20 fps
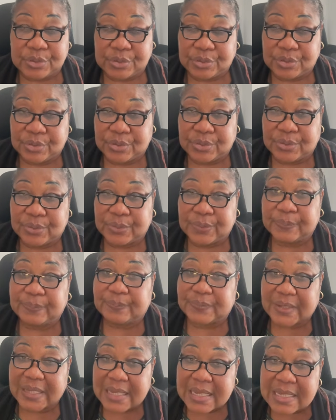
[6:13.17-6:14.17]
to do
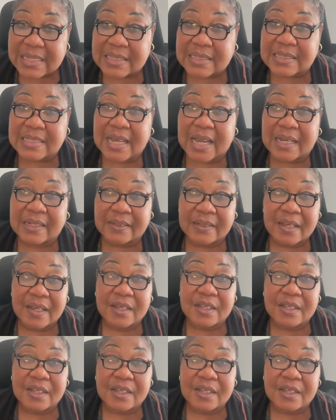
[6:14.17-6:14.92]
is that